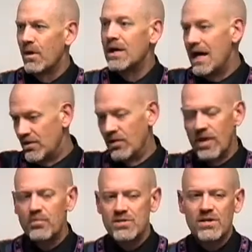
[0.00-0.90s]
Oh, you had the
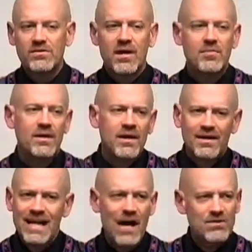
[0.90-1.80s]
overhead projector type thing.
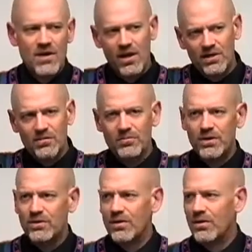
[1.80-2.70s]
Now it's all on
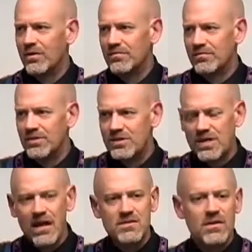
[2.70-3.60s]
computer and
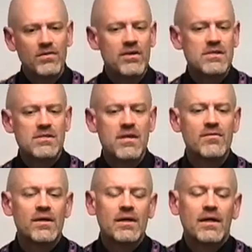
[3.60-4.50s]
digitized and all the rest of that stuff.